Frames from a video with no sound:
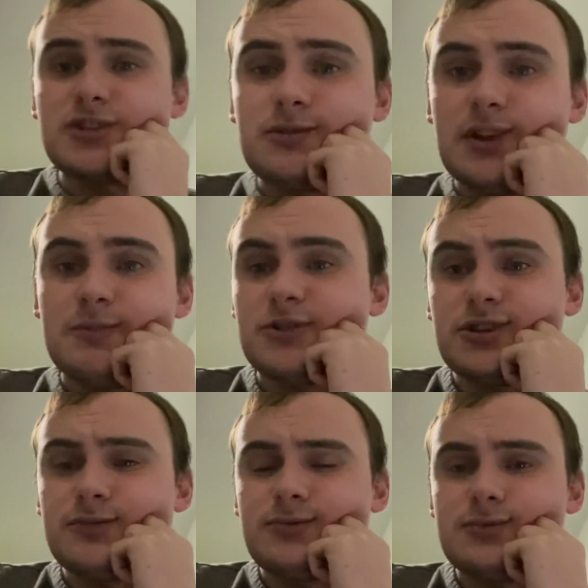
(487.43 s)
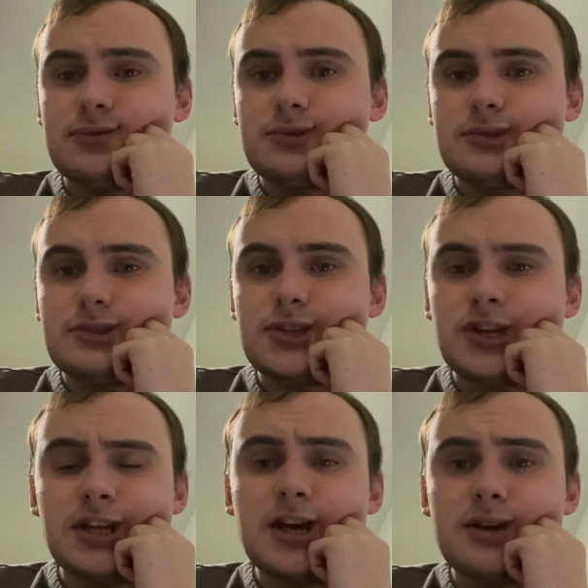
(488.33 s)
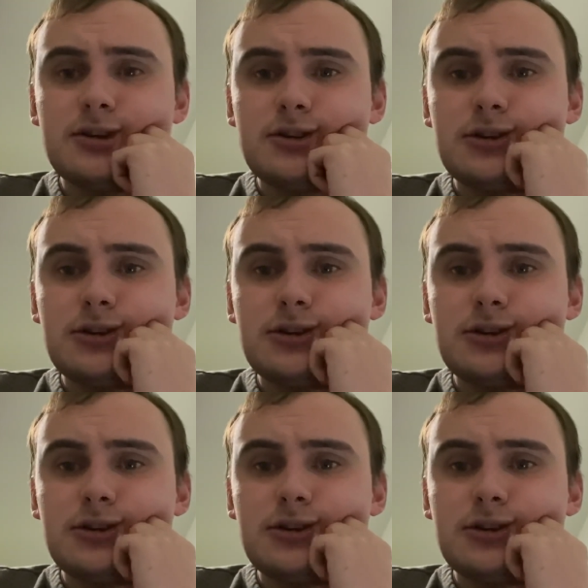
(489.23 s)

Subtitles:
I'll happily tell you that.